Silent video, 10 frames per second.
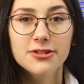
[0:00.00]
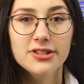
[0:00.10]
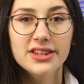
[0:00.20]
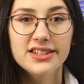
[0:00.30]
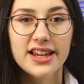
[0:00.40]
quote
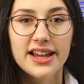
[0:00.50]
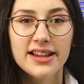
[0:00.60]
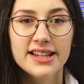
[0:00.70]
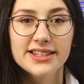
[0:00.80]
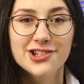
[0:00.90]
of the day
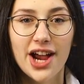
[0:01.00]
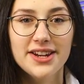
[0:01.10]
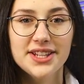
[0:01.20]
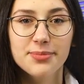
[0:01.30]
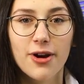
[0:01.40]
is a
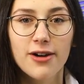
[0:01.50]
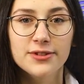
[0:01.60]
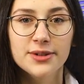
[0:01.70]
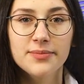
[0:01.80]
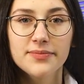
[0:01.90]
Chinese proverb